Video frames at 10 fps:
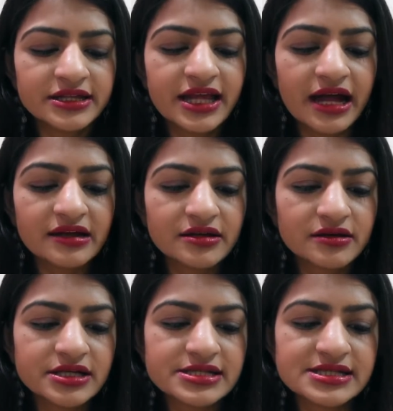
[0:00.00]
that
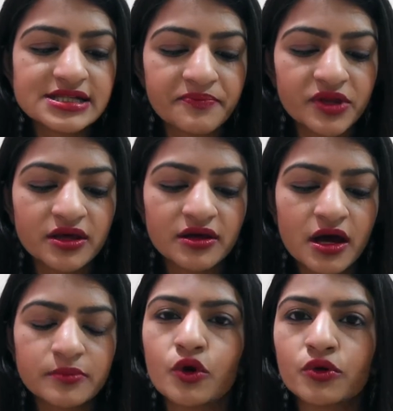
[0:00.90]
is something
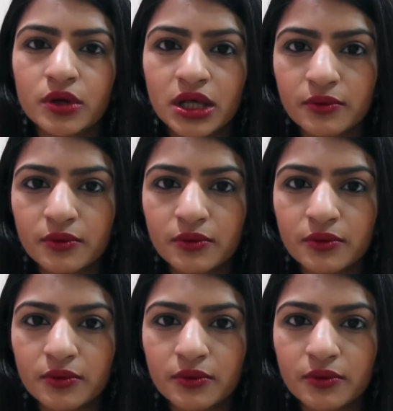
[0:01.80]
I'm not okay